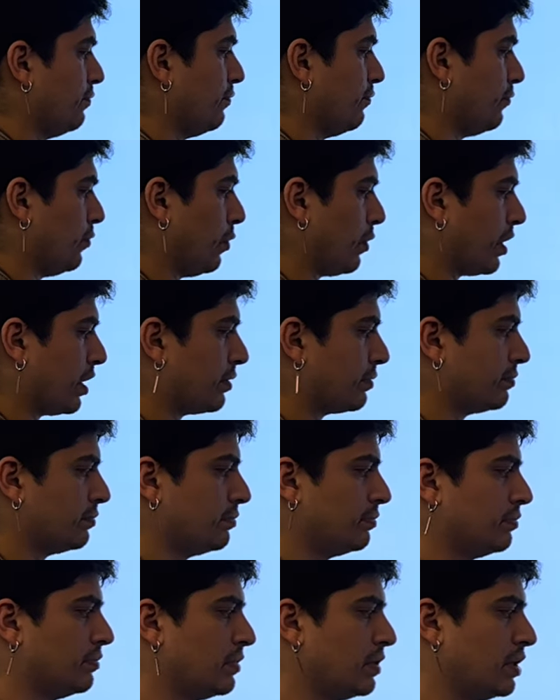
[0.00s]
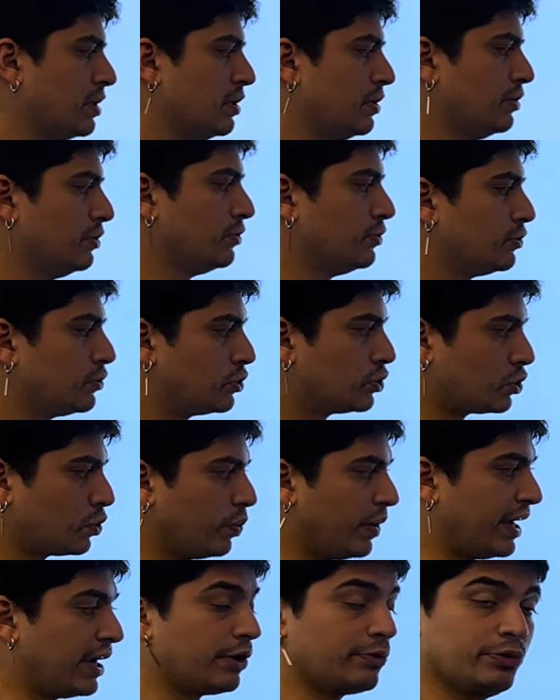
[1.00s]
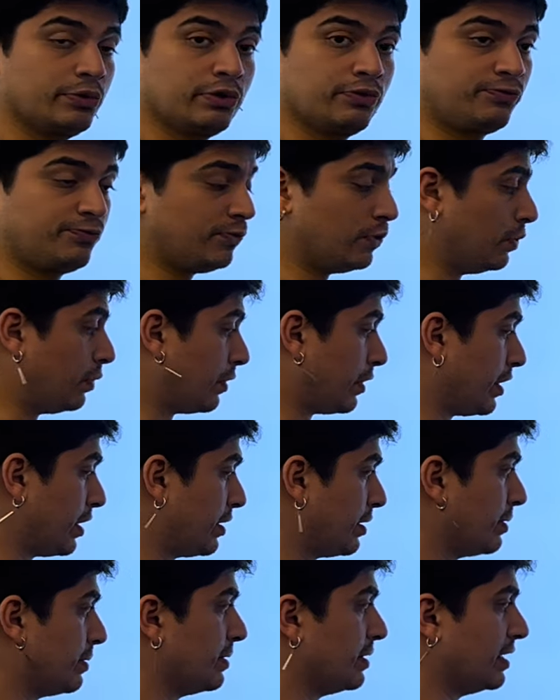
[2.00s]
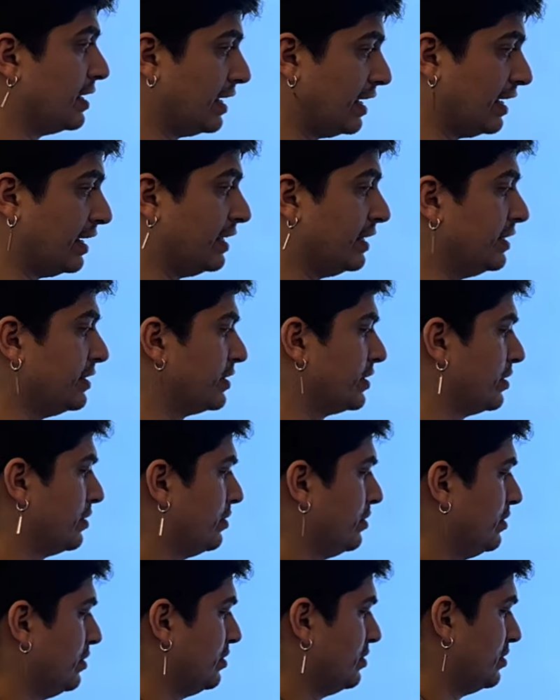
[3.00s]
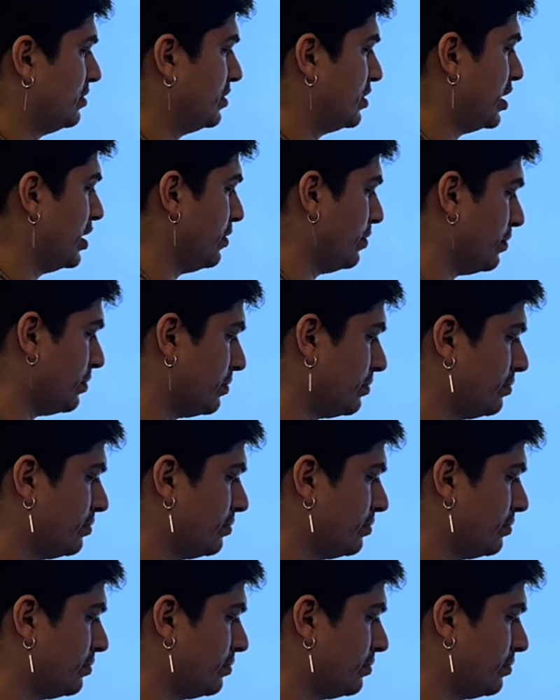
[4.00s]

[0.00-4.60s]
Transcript: 4. Square root of 4 is 2.